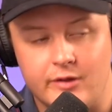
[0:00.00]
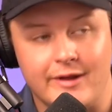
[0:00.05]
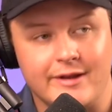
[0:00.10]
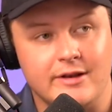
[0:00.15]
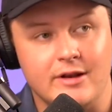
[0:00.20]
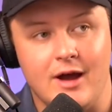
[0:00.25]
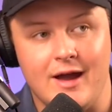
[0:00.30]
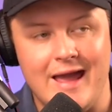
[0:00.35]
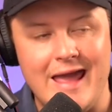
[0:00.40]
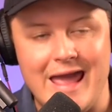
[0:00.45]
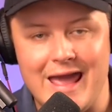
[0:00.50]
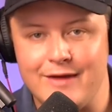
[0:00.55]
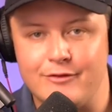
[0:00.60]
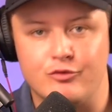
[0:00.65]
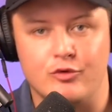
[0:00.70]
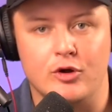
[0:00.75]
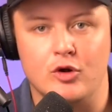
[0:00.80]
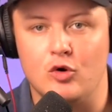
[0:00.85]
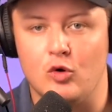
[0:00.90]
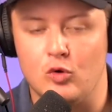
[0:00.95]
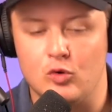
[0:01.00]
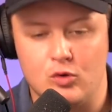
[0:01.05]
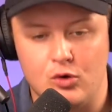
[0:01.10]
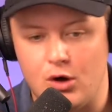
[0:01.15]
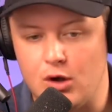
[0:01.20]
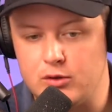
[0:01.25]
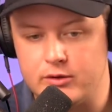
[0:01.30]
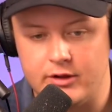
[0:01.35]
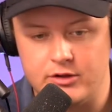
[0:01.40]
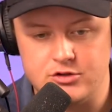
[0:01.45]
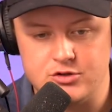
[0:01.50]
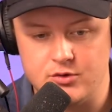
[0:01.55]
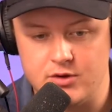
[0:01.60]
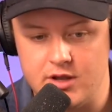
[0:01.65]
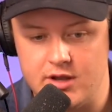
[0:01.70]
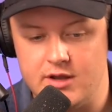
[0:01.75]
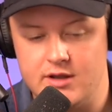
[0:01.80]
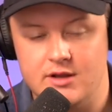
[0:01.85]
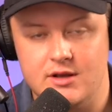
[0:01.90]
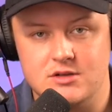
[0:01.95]
Like not every cold call lead you
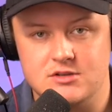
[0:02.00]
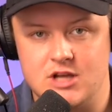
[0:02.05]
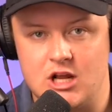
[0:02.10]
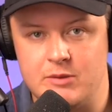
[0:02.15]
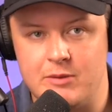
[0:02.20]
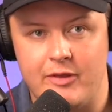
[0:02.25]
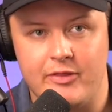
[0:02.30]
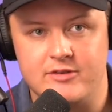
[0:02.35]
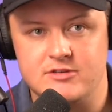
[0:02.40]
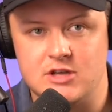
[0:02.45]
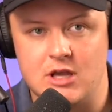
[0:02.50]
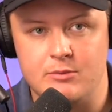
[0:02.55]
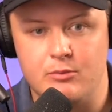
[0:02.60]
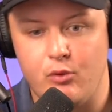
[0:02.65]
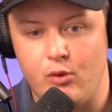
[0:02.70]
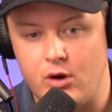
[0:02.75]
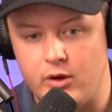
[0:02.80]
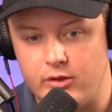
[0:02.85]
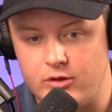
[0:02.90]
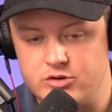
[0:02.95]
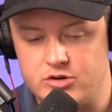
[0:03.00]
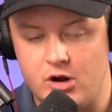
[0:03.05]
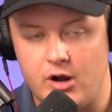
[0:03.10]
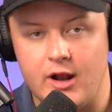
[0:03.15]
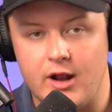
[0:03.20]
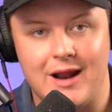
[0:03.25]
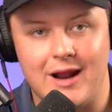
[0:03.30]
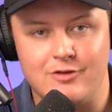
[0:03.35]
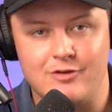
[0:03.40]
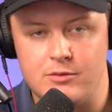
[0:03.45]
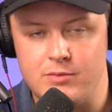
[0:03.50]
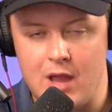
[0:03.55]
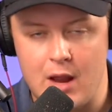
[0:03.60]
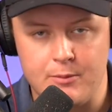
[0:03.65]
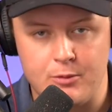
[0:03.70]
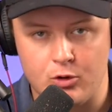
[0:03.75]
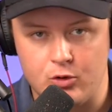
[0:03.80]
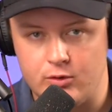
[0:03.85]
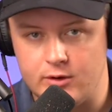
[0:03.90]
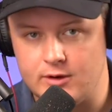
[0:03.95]
get is going to be at the same point in the journey, not every
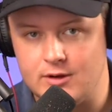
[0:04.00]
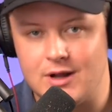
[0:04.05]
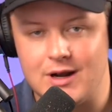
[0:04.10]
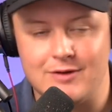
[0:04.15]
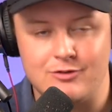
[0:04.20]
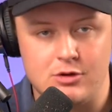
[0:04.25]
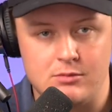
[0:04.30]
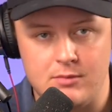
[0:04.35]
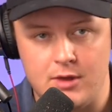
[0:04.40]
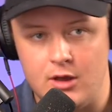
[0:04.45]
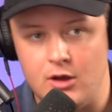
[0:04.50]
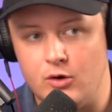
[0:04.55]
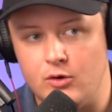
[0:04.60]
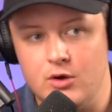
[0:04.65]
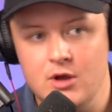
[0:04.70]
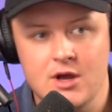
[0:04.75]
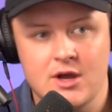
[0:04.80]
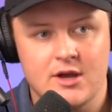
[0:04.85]
pay-per-click, not every mail.